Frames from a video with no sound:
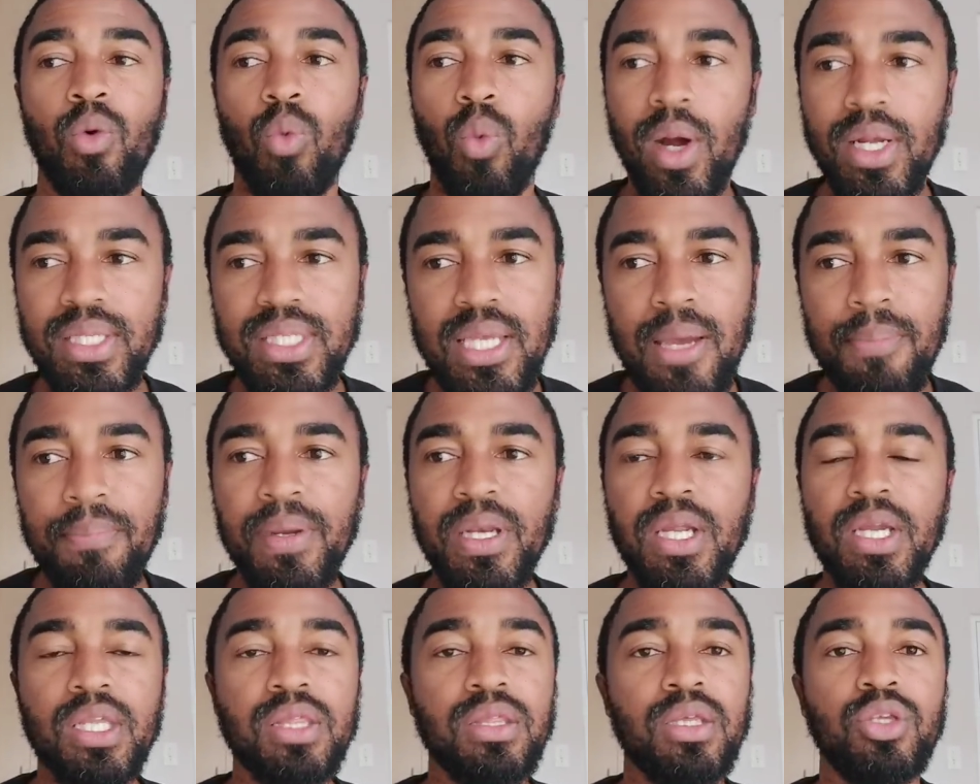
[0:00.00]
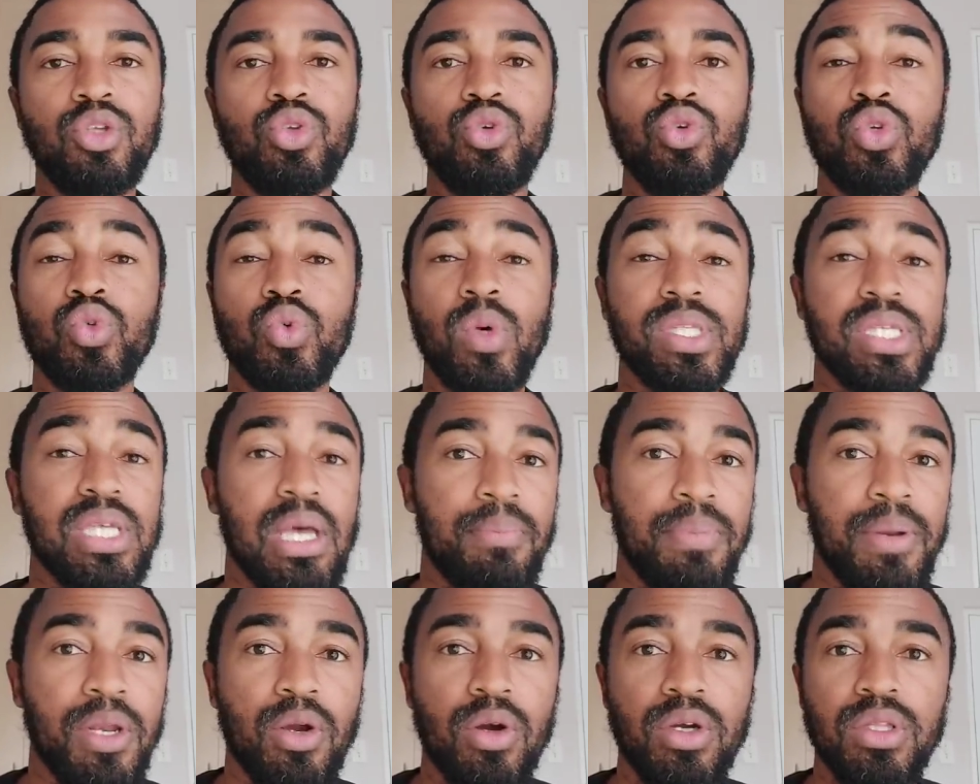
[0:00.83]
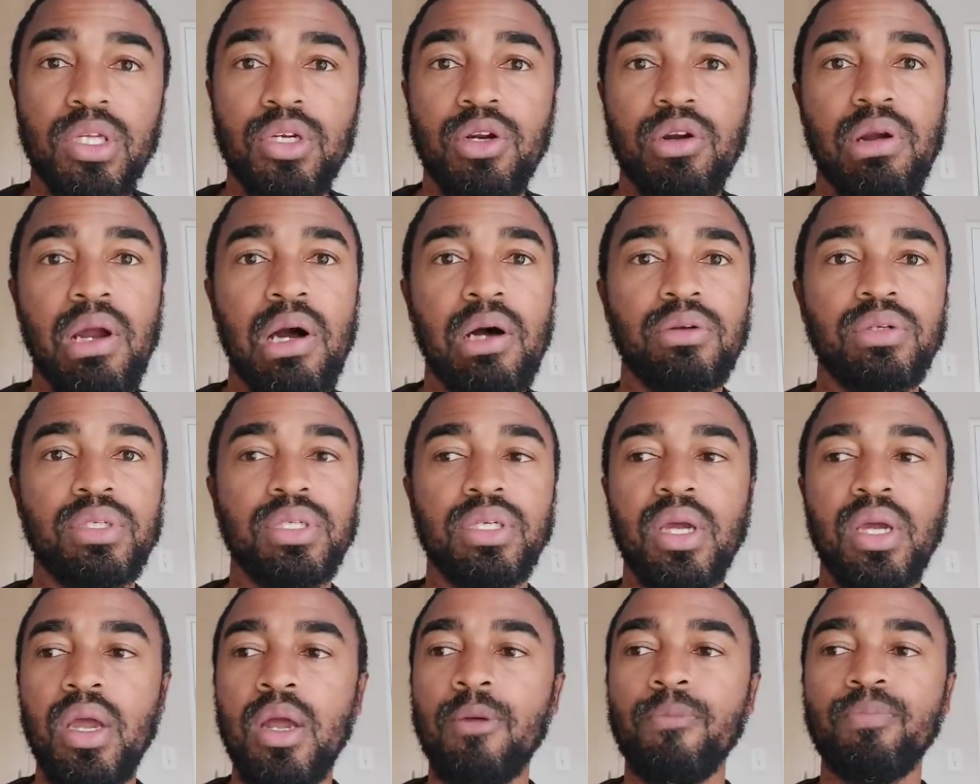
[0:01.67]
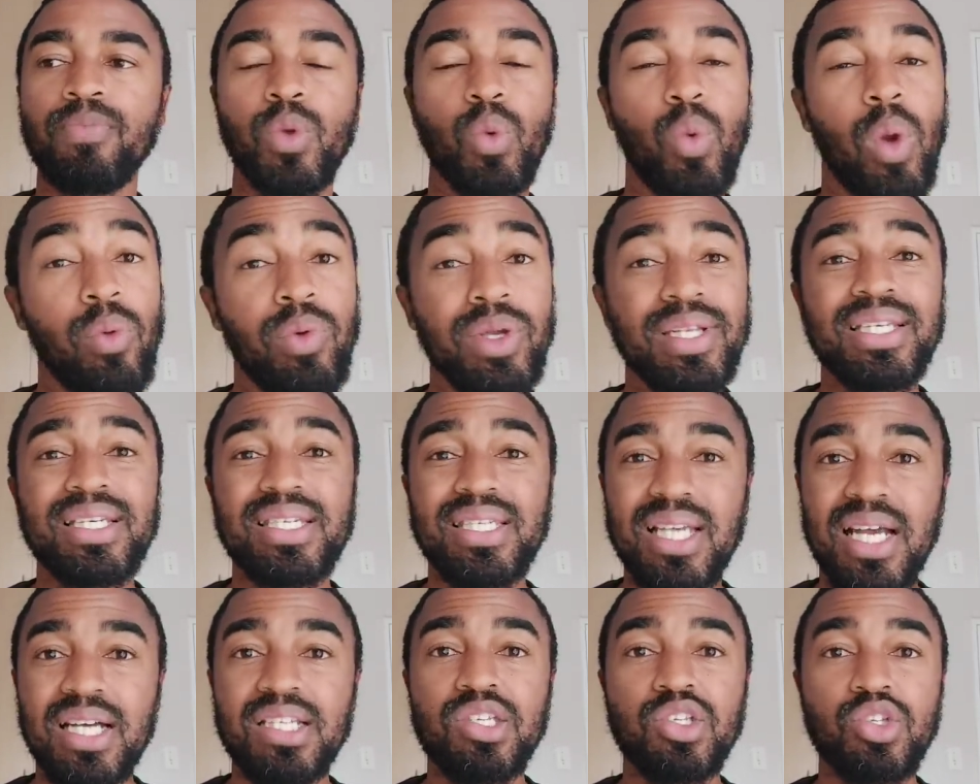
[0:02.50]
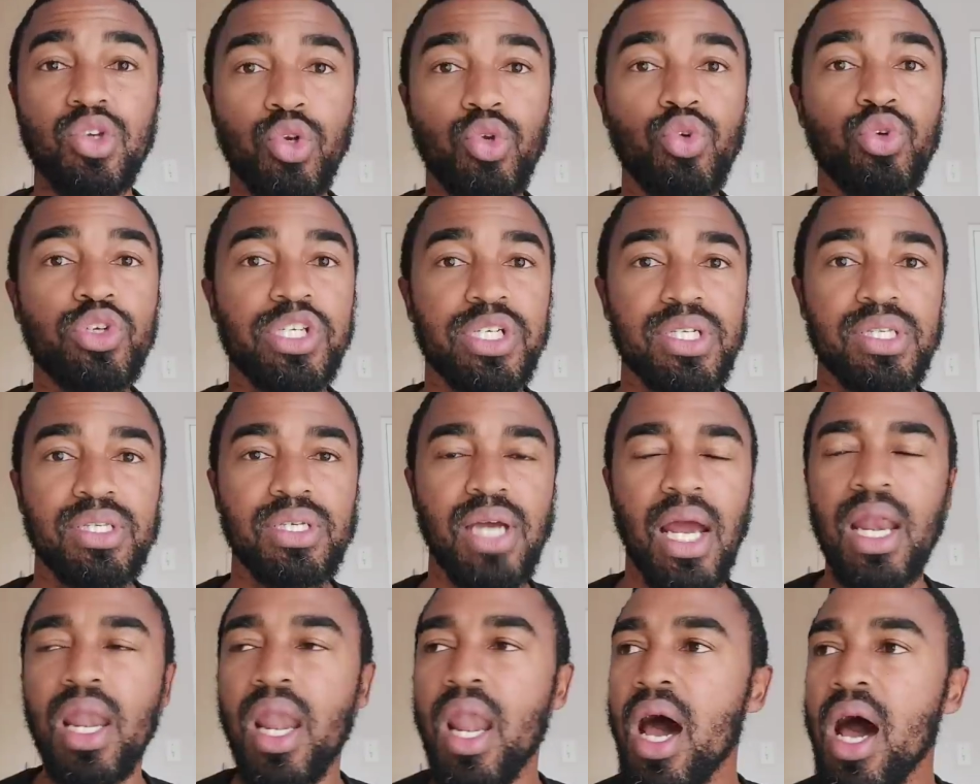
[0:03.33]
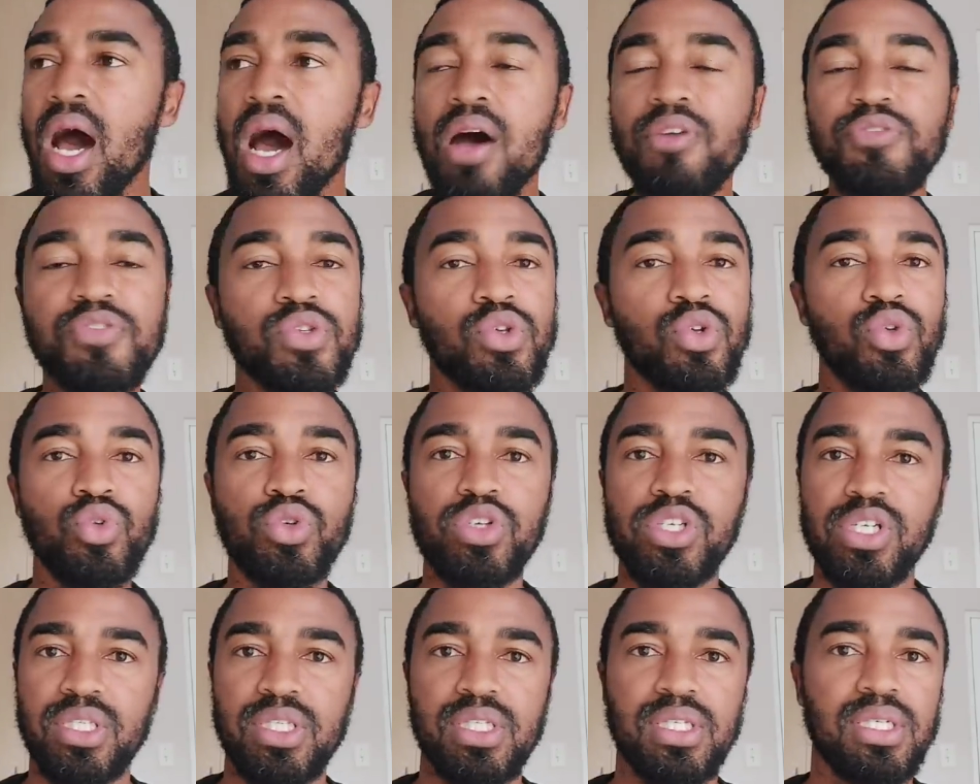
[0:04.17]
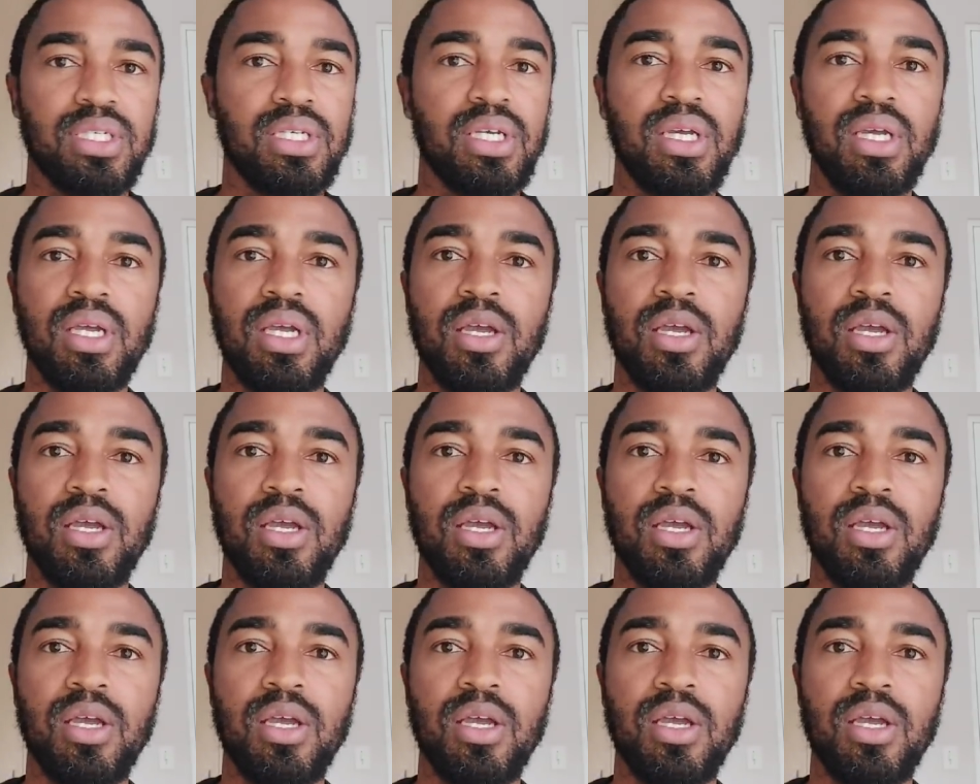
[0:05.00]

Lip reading: What's happening in the news? What's happening on the ground? Where we discuss solutions. I love solutions.